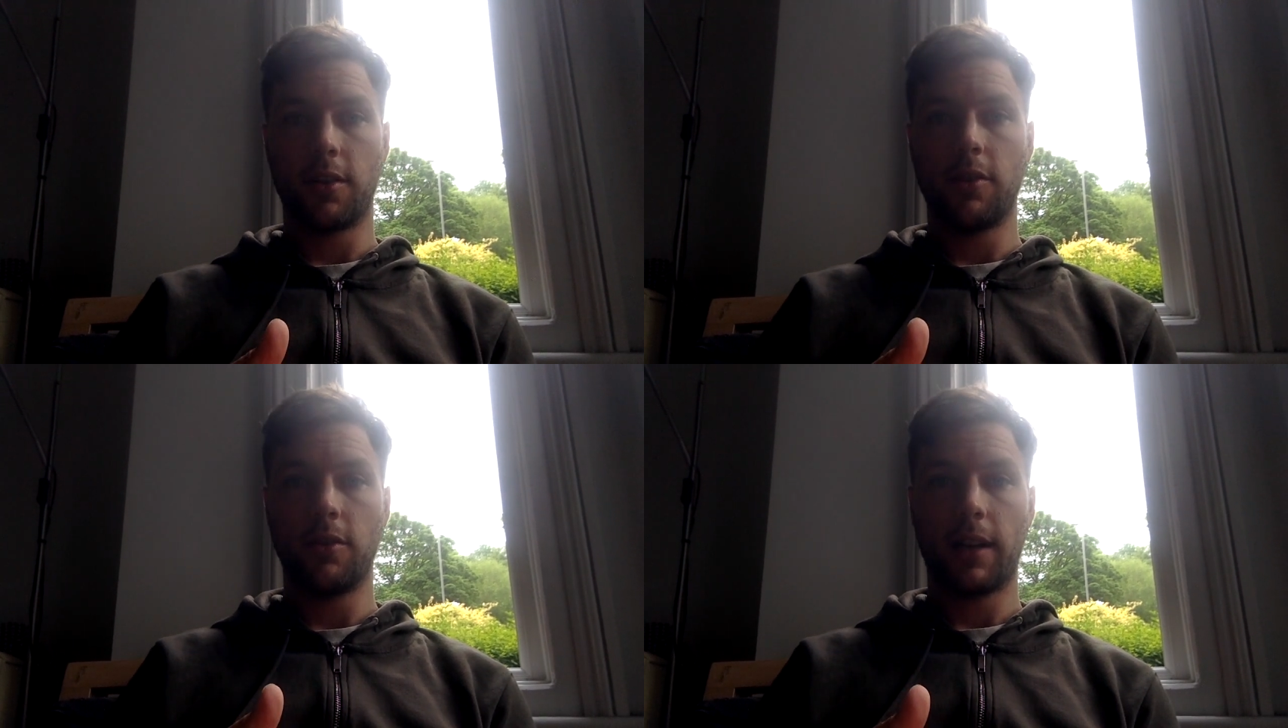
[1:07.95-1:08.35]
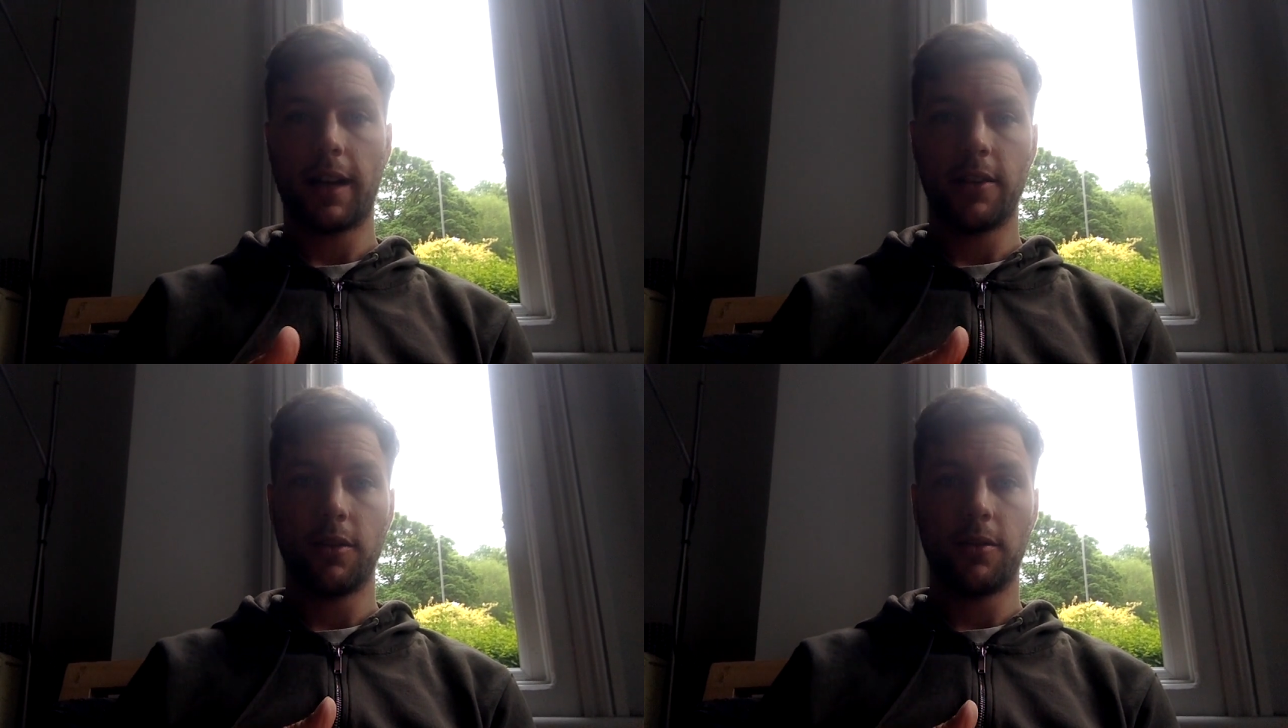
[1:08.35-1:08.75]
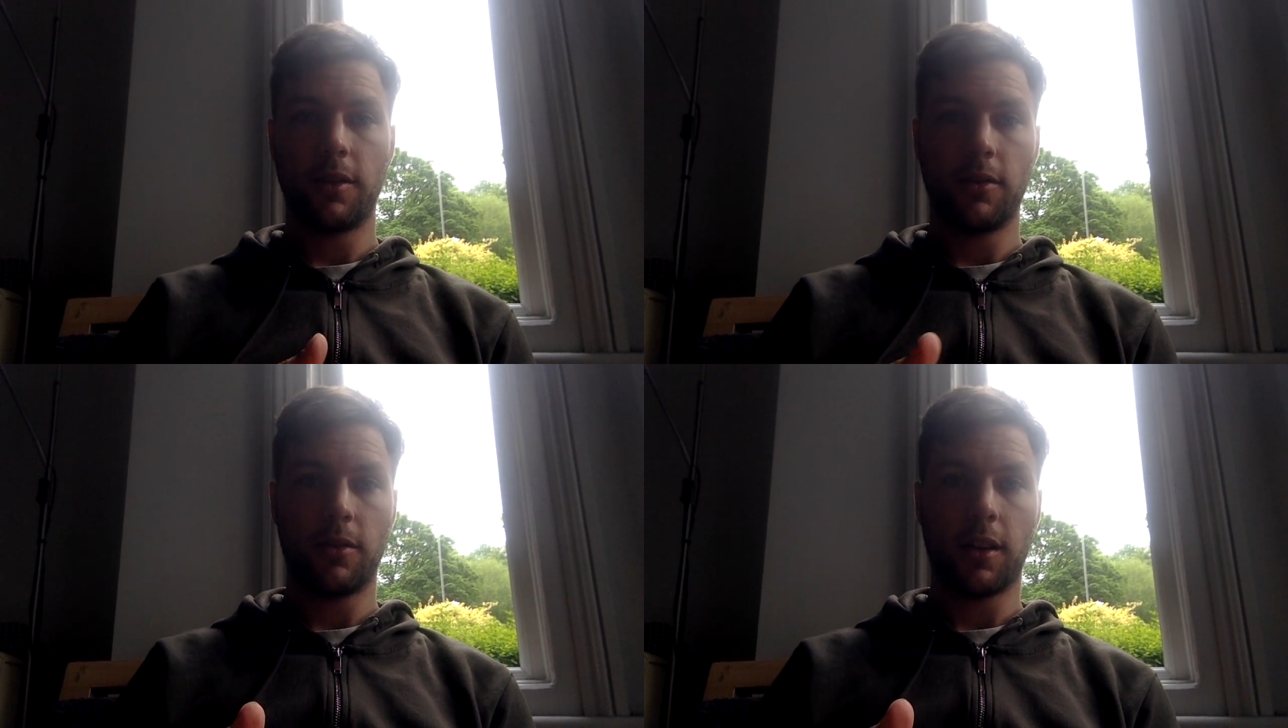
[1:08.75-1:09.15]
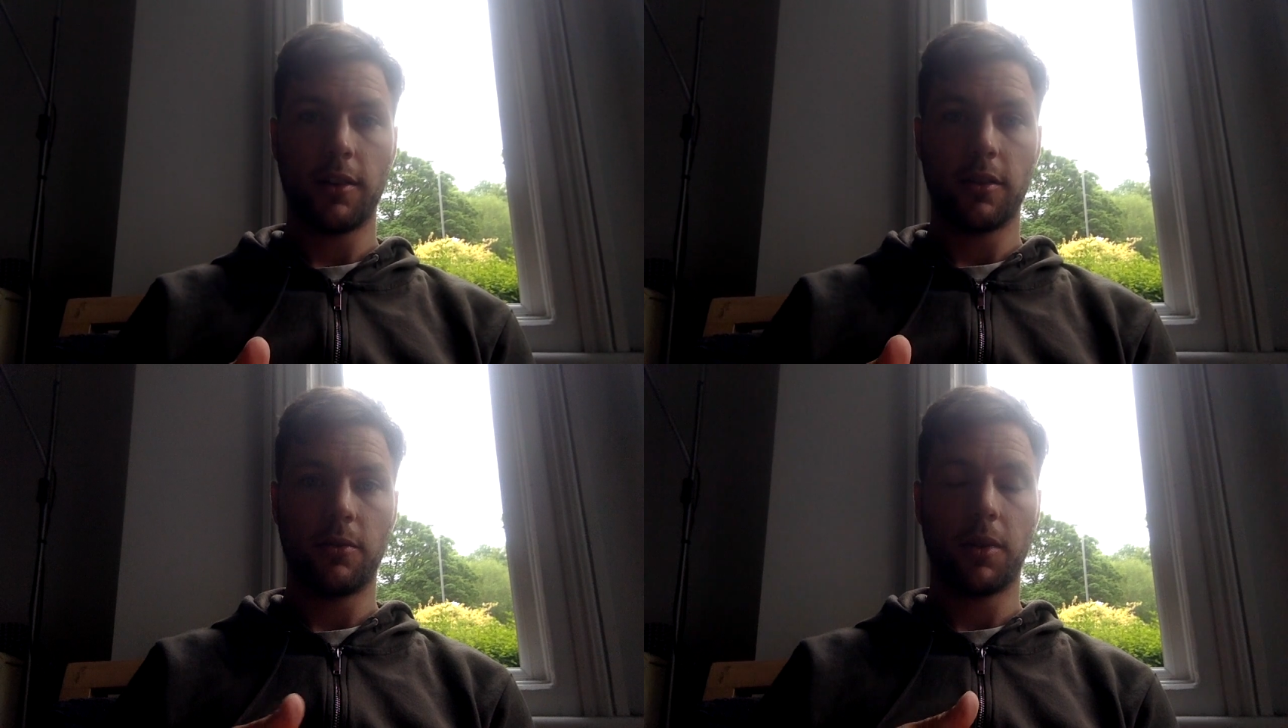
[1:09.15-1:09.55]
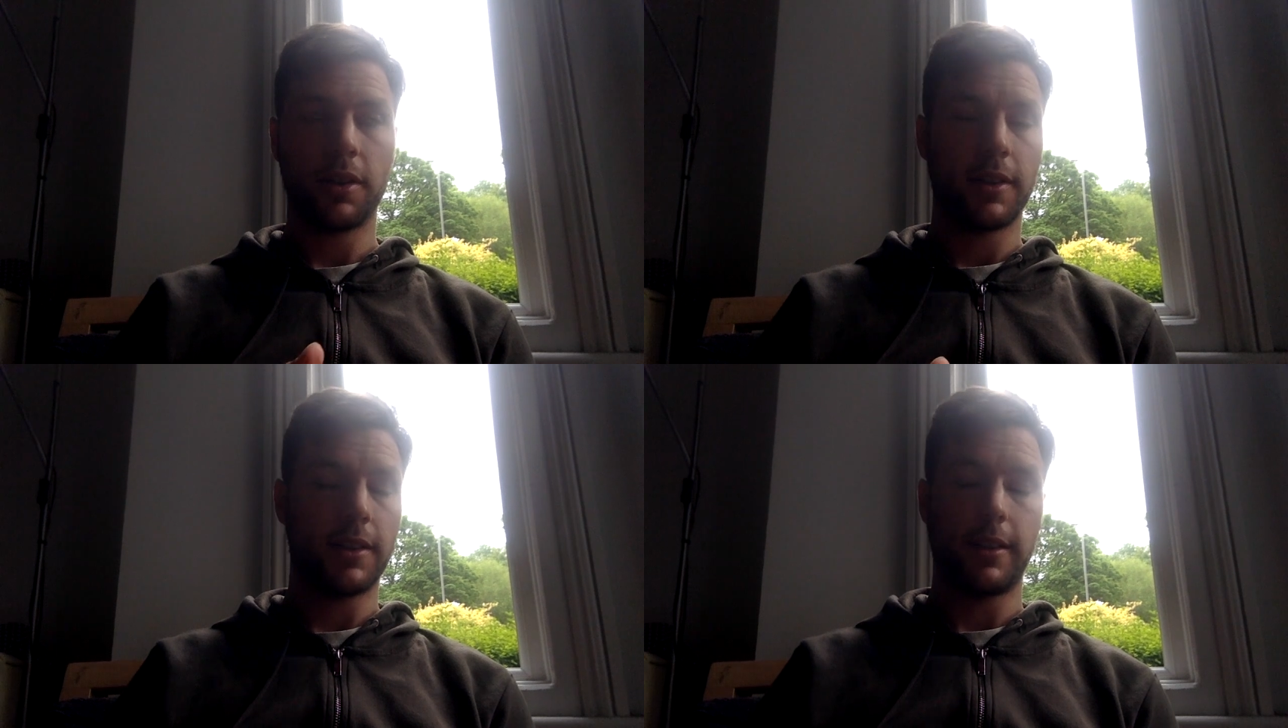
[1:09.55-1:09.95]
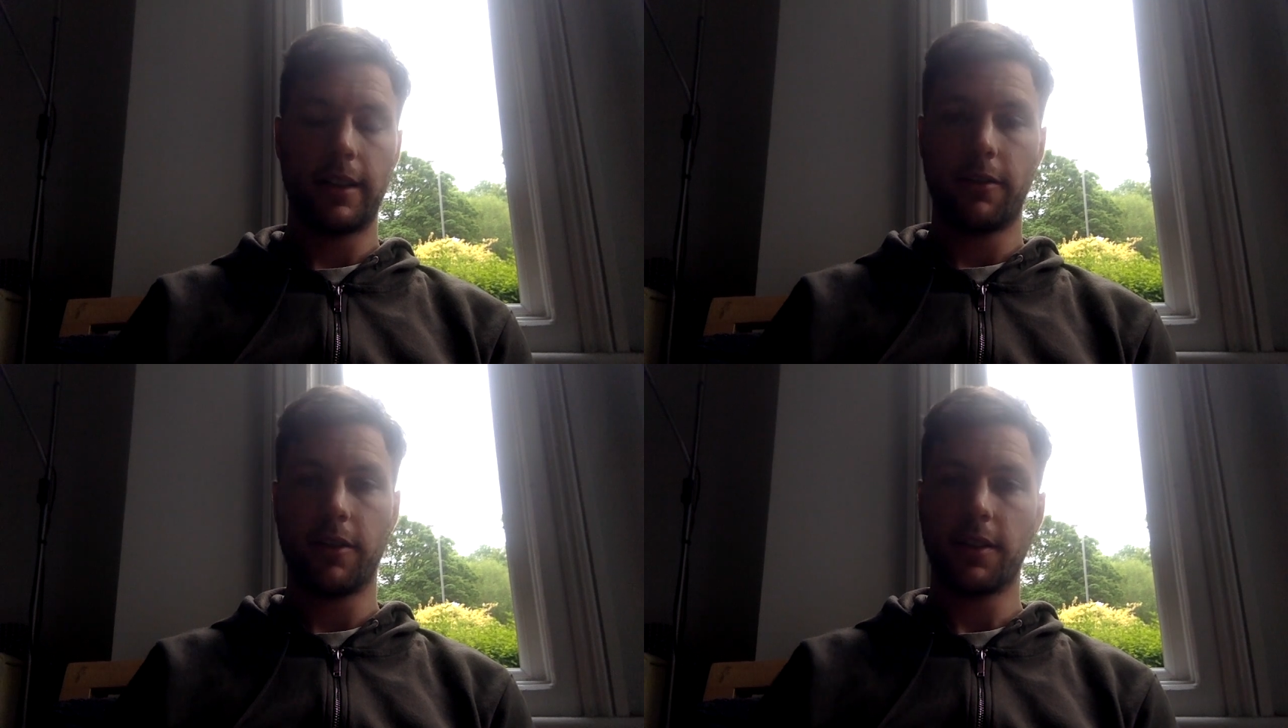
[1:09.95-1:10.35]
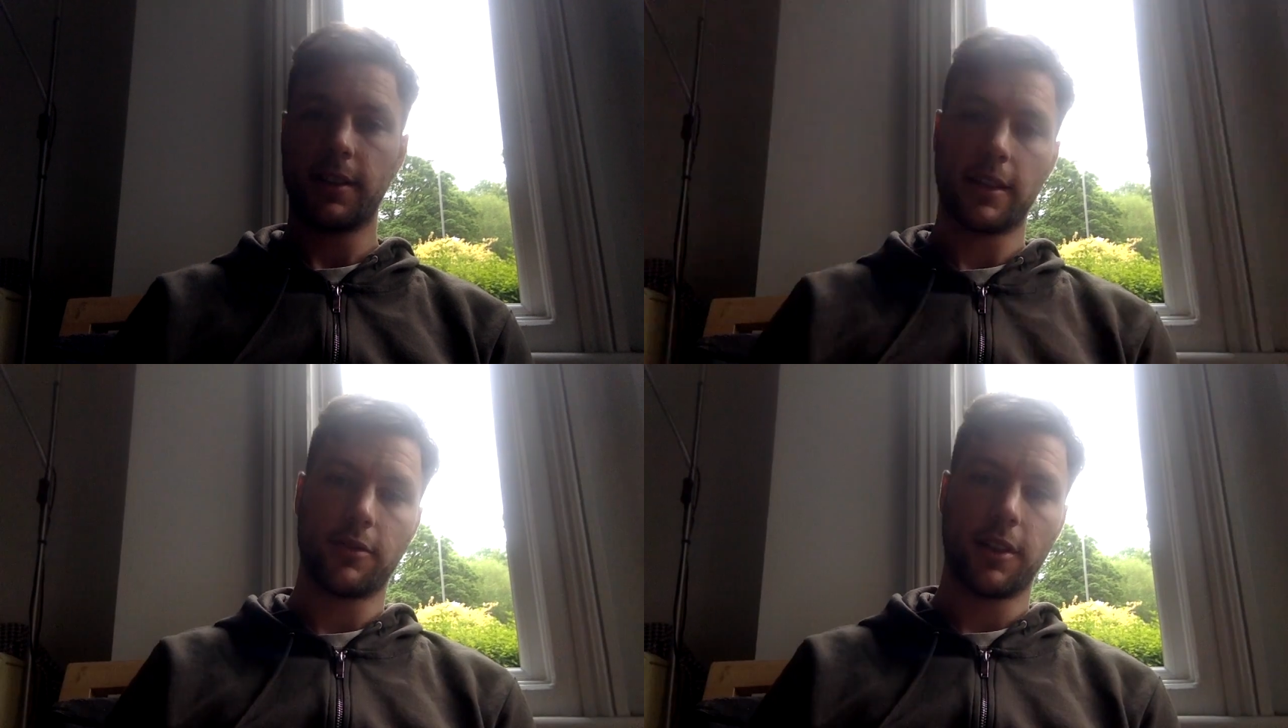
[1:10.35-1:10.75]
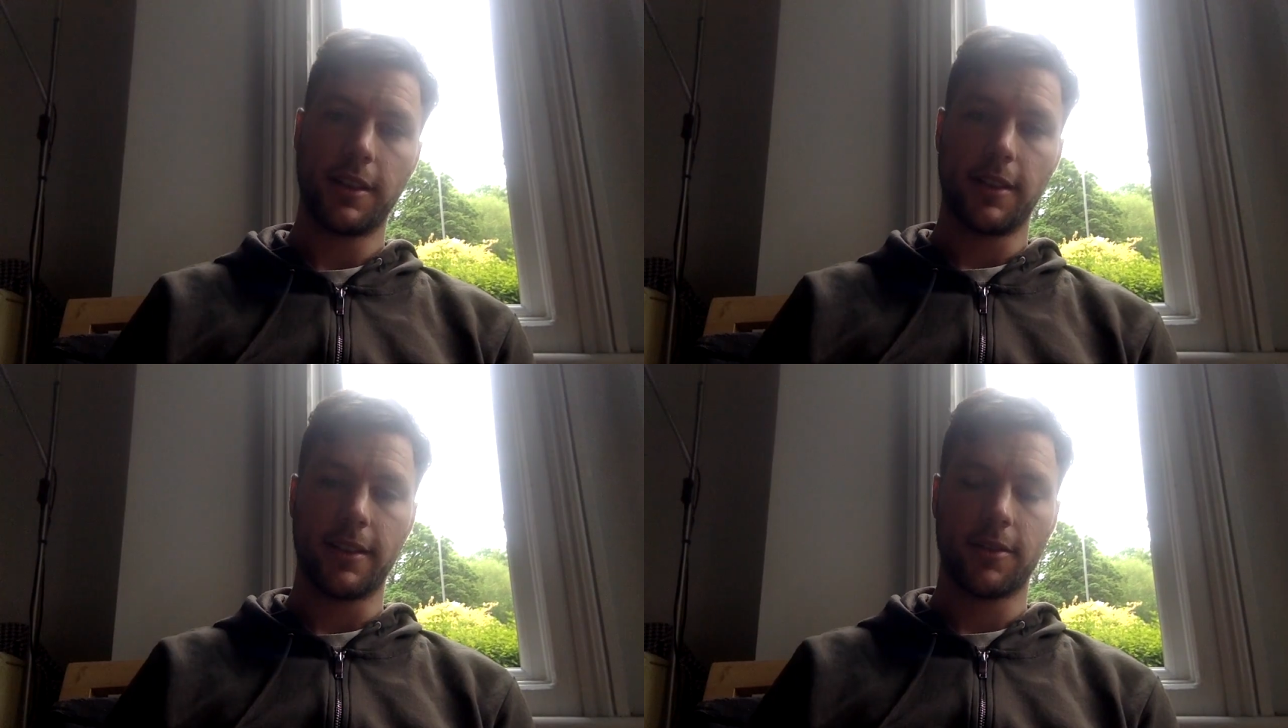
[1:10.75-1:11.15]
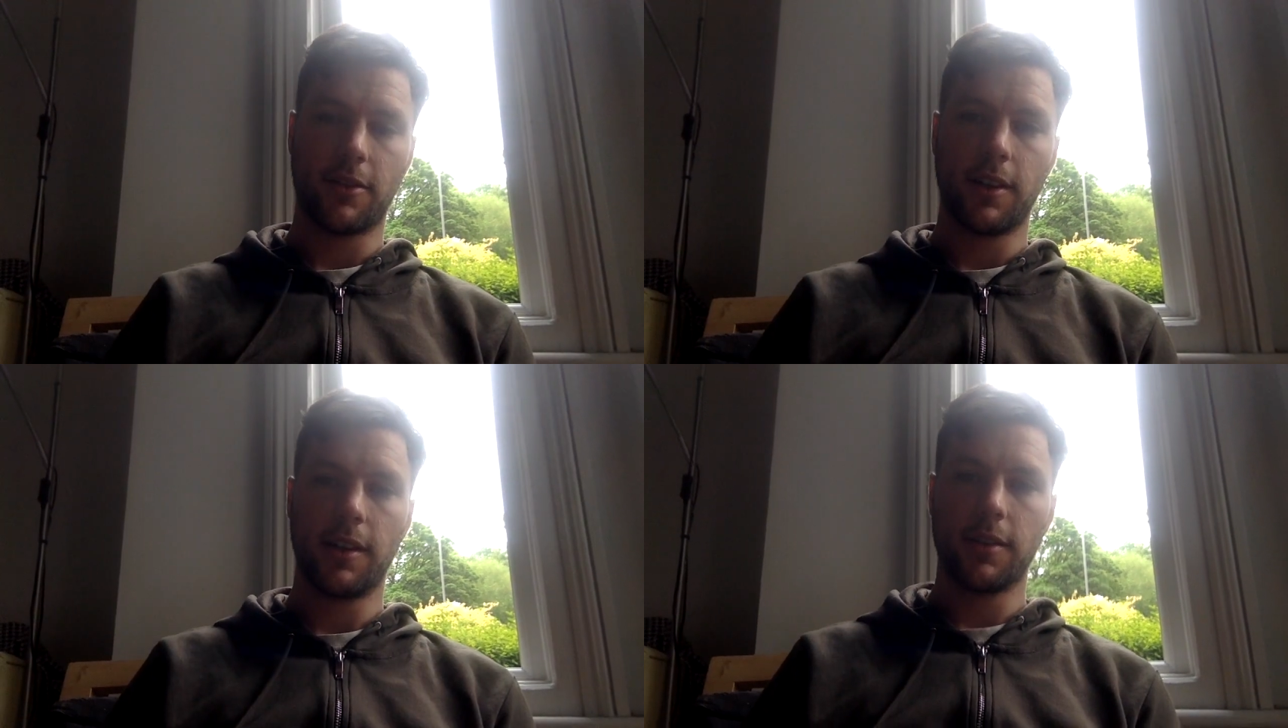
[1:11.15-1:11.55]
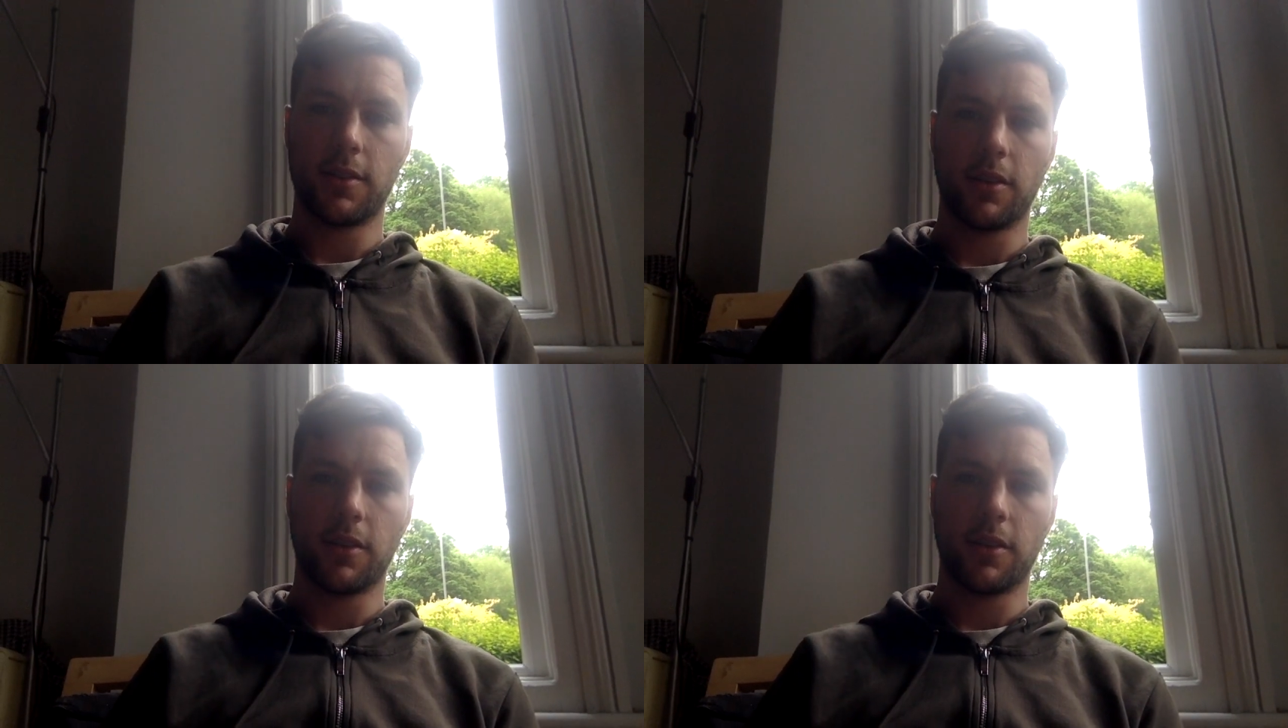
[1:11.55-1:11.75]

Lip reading: and who can do and who can't do what, because it's different, because I trained in Australia.